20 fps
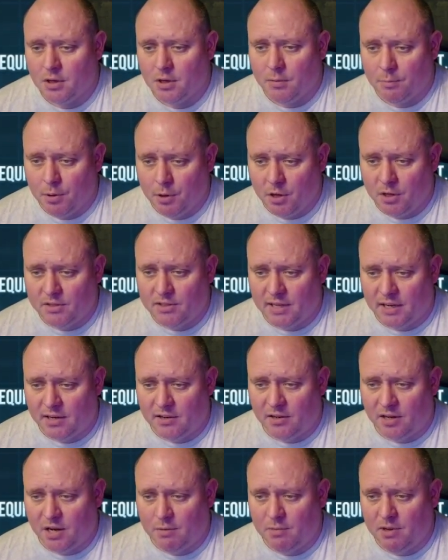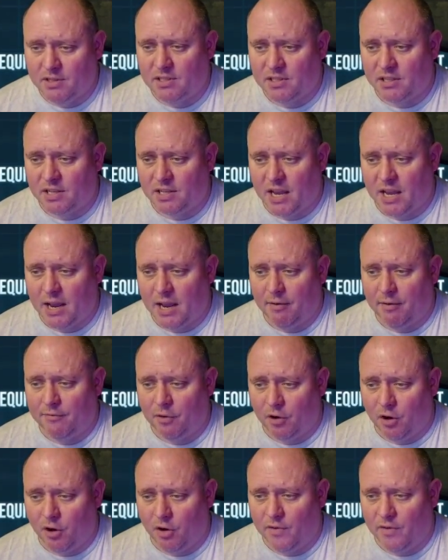Per second in a mid-sized area
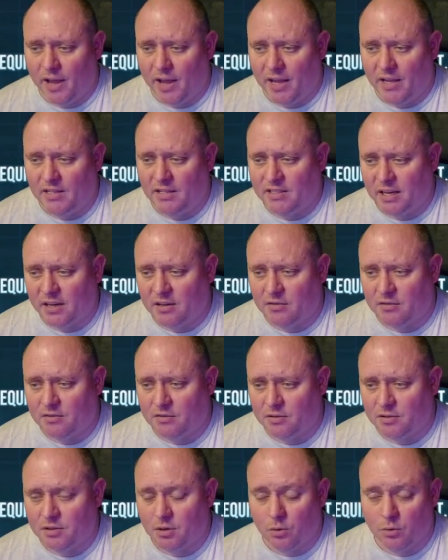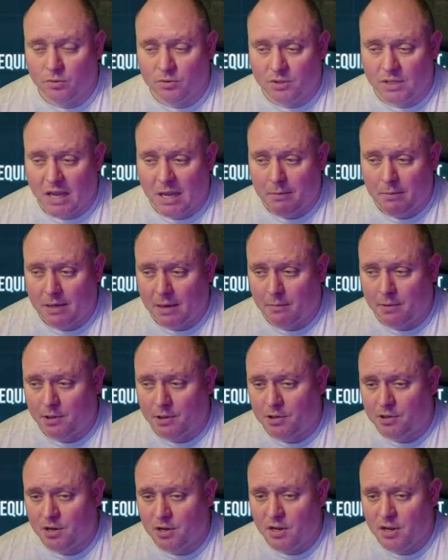for over 8 seconds, so same
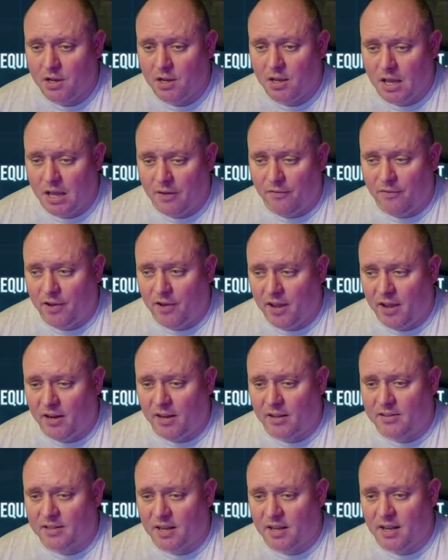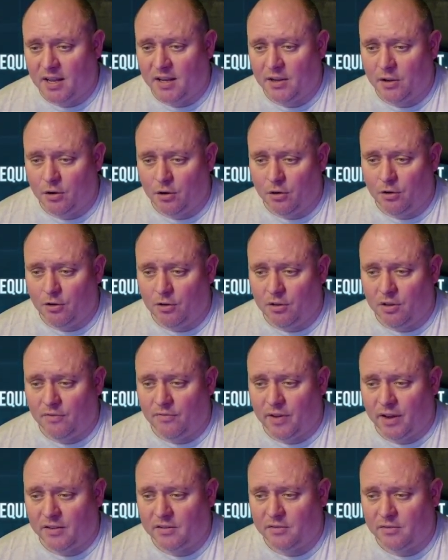damage. If hitting a target under the
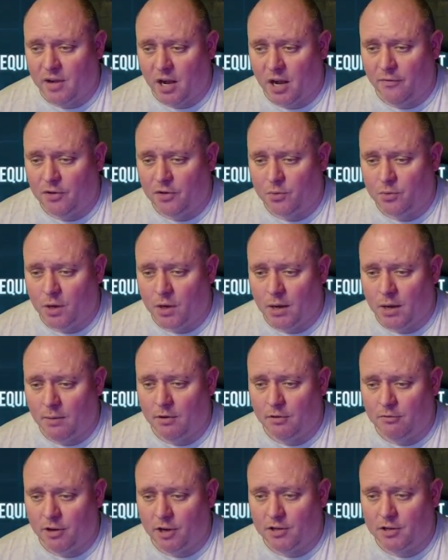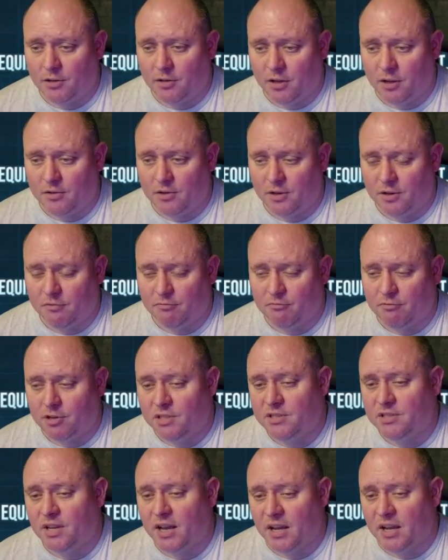effects of Alpha Swipe, the duration electric is
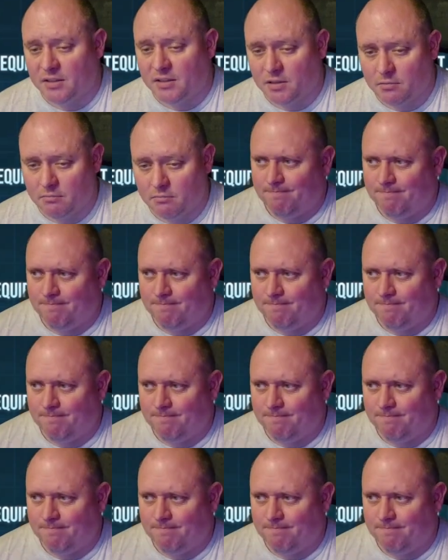reset.